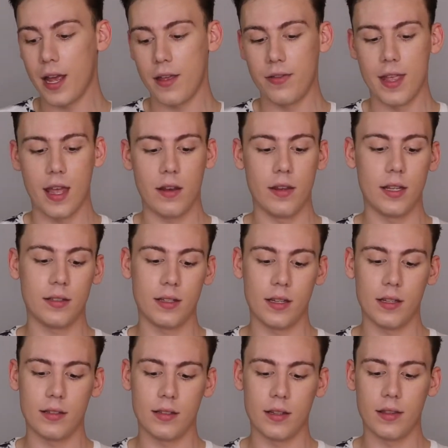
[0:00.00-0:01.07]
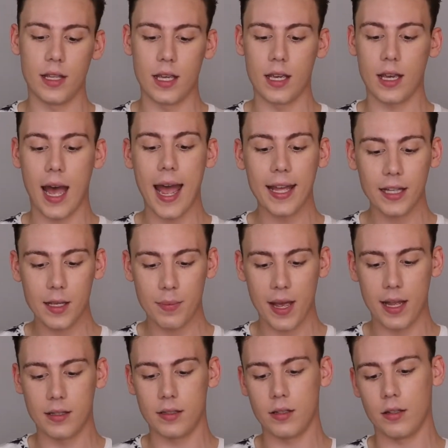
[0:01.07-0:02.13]
and then this is the Kylie
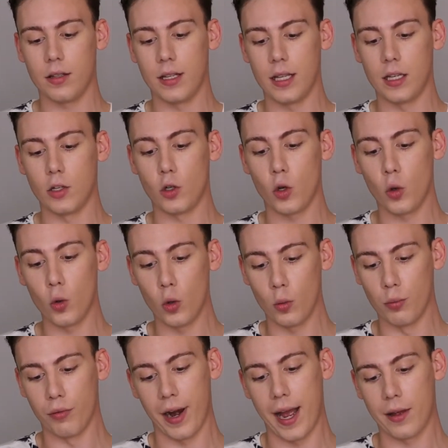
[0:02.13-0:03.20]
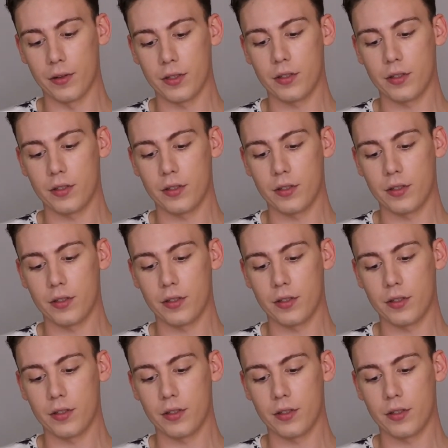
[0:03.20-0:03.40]
pencil in cool brown.